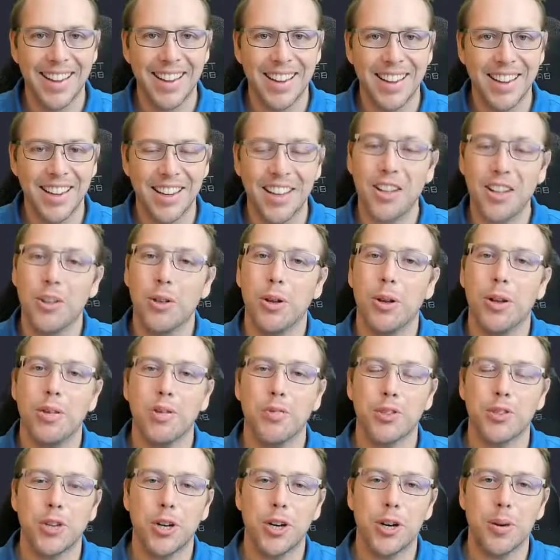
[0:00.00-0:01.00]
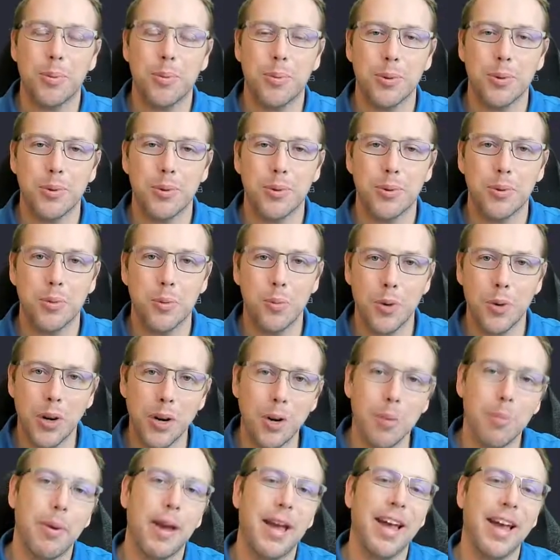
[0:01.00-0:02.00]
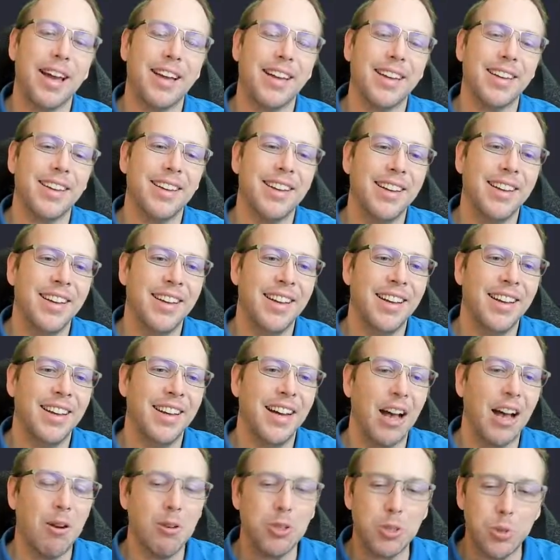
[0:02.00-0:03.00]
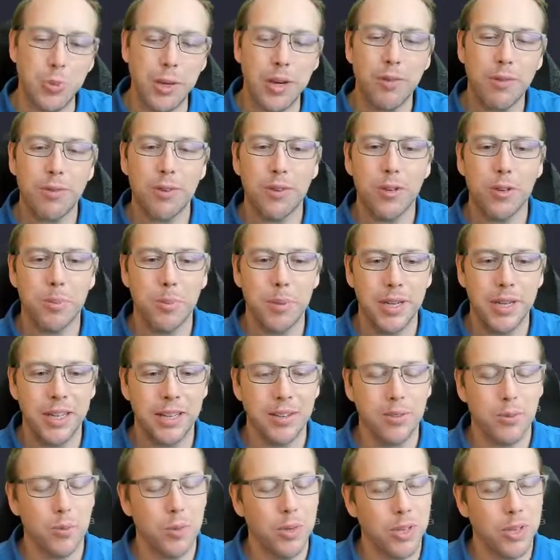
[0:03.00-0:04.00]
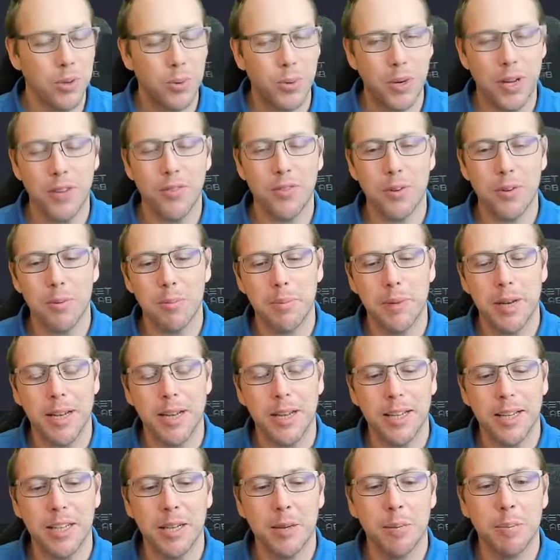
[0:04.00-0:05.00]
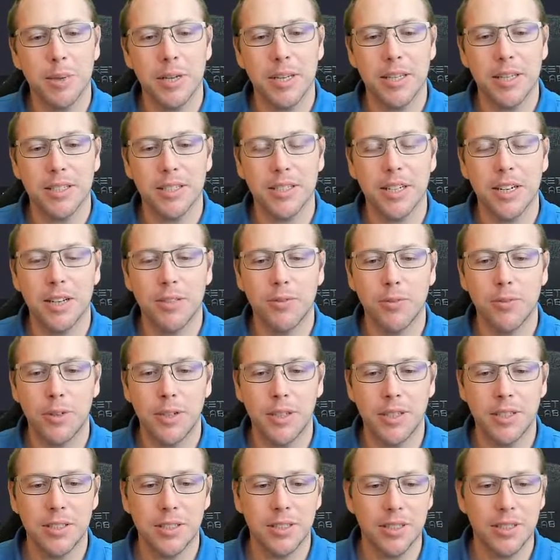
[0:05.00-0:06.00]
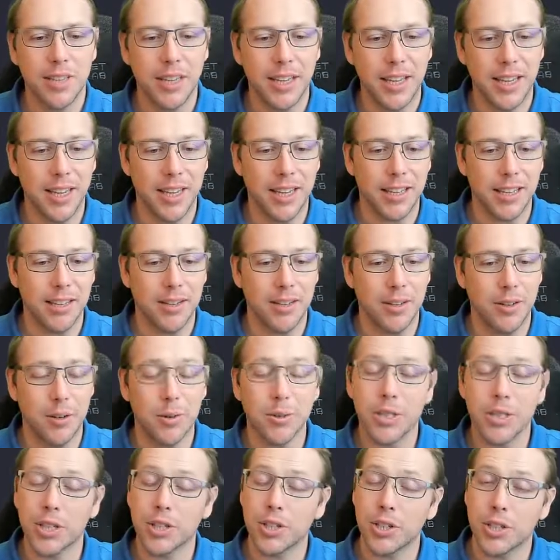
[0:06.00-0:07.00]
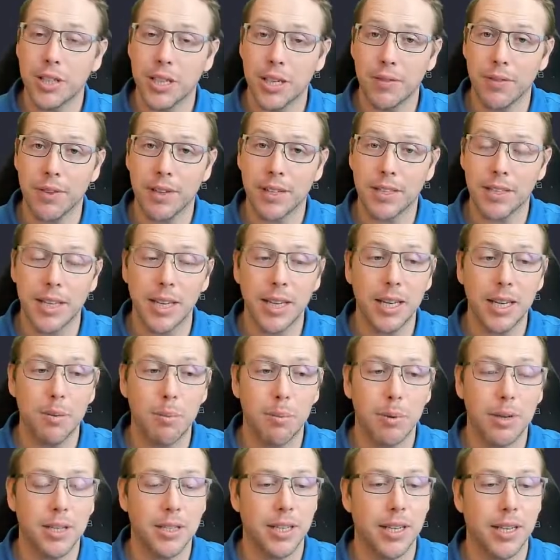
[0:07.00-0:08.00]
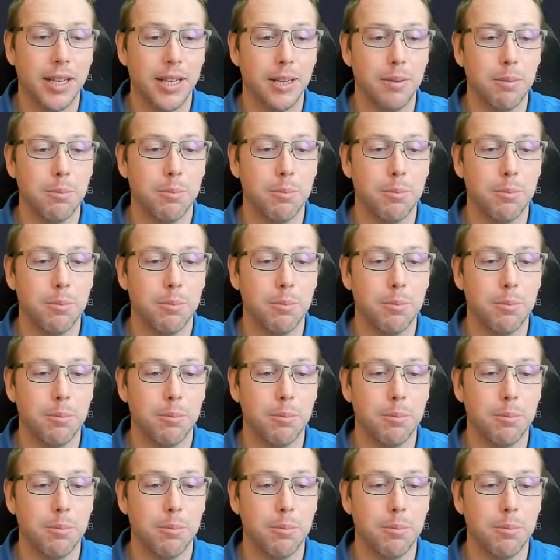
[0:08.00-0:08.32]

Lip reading: Hello, F Sharp. We are back. I was away for a little bit, went away from my company's conference, and it was actually kind of exciting because I